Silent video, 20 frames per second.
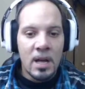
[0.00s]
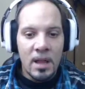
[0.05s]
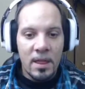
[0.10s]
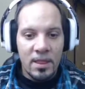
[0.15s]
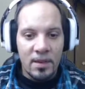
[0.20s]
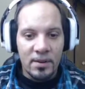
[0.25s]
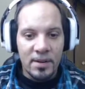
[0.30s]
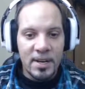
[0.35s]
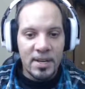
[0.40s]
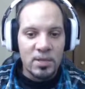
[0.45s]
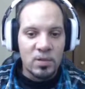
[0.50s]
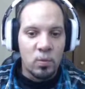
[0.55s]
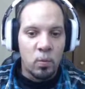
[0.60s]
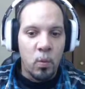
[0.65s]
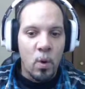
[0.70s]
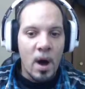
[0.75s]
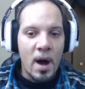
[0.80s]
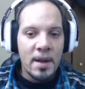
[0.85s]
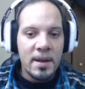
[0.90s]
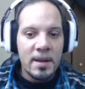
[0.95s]
There is
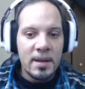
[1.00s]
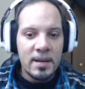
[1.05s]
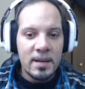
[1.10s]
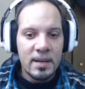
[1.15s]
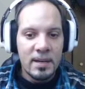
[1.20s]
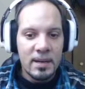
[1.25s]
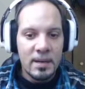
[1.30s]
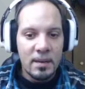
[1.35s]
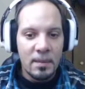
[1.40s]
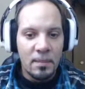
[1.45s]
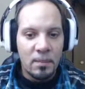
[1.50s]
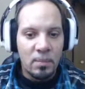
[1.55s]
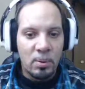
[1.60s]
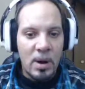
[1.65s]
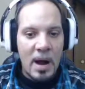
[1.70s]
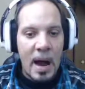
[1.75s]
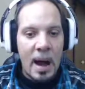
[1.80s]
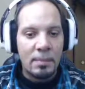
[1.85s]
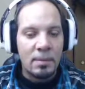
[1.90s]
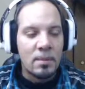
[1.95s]
one
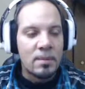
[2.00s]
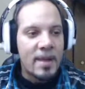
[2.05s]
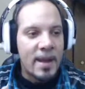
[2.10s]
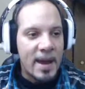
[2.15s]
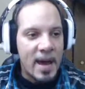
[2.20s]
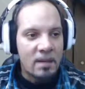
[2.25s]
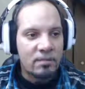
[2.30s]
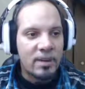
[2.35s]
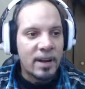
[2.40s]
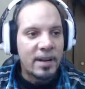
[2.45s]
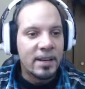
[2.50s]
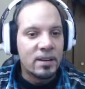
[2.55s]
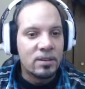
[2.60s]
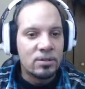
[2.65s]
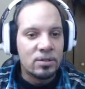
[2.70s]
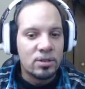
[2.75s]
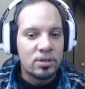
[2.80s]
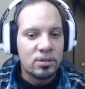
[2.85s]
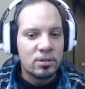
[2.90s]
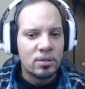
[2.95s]
problem that I ran
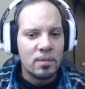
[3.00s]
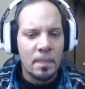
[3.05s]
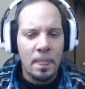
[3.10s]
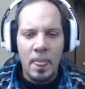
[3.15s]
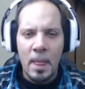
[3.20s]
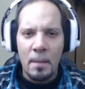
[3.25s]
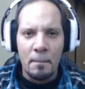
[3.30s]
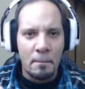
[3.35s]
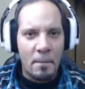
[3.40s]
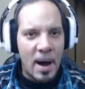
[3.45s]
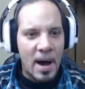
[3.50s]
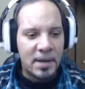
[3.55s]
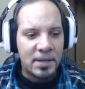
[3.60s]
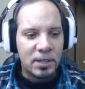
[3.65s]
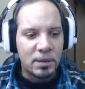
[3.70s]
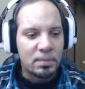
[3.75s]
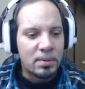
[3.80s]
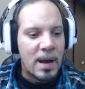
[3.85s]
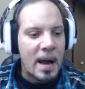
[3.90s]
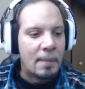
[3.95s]
into, minor
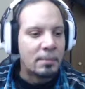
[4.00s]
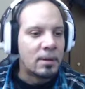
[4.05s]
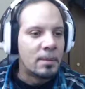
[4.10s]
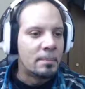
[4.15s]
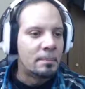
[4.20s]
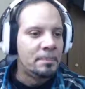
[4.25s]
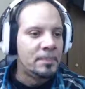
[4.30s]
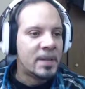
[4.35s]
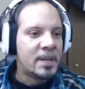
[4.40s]
problem.